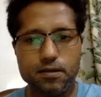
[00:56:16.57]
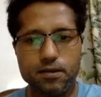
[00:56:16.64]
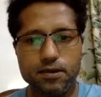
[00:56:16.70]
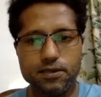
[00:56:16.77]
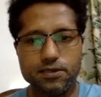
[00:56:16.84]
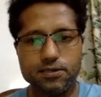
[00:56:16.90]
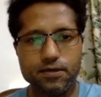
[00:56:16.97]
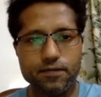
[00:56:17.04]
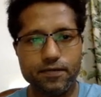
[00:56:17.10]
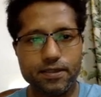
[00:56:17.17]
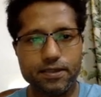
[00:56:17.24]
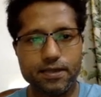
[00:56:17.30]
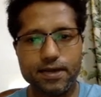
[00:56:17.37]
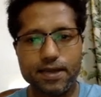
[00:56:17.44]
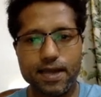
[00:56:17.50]
it is
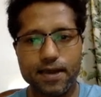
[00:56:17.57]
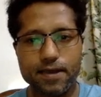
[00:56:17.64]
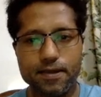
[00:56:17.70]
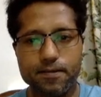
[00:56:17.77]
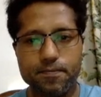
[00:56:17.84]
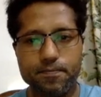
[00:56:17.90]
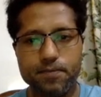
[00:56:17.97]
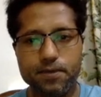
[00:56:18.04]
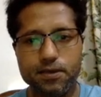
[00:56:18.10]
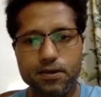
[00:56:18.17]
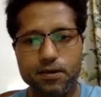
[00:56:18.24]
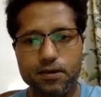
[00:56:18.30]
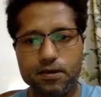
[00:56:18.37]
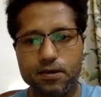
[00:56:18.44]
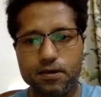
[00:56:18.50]
given that angle
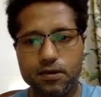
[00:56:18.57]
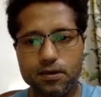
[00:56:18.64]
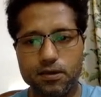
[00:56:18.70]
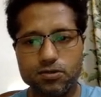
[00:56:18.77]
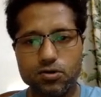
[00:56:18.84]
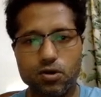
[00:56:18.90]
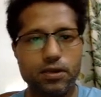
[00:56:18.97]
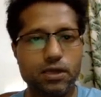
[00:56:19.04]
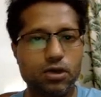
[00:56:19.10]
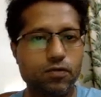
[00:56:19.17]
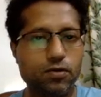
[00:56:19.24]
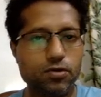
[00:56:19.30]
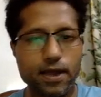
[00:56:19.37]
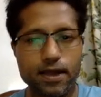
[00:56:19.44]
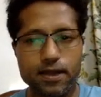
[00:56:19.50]
B is not
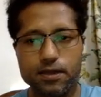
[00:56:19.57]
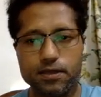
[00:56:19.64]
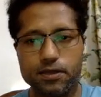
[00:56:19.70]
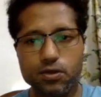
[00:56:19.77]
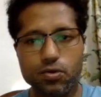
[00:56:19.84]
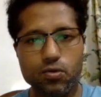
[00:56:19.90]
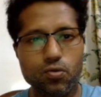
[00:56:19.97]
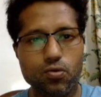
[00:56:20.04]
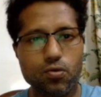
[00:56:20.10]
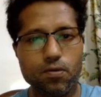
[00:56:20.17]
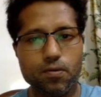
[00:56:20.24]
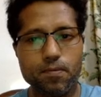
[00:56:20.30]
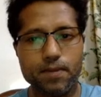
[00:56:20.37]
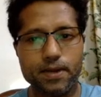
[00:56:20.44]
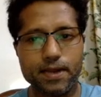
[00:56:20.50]
equal to angle Q
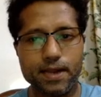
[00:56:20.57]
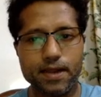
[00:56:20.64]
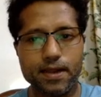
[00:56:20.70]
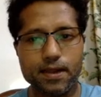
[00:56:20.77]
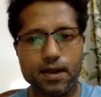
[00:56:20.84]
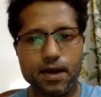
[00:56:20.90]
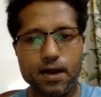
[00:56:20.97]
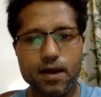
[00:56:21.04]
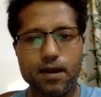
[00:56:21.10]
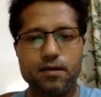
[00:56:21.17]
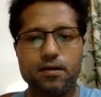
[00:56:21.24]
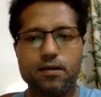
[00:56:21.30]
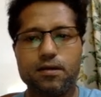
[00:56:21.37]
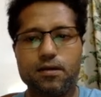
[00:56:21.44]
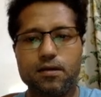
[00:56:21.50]
but angle
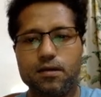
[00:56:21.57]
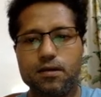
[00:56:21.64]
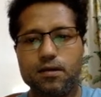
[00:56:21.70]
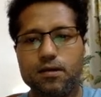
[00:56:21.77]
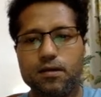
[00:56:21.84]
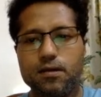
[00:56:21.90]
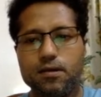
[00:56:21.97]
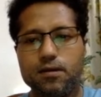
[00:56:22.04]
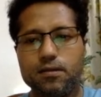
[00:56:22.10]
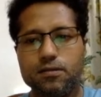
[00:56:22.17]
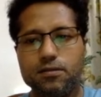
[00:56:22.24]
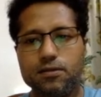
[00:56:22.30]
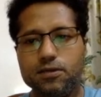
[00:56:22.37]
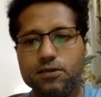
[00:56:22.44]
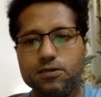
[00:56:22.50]
R.
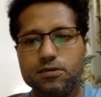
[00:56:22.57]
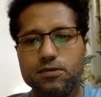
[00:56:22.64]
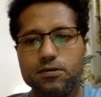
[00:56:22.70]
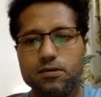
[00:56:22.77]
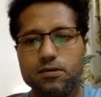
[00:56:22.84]
This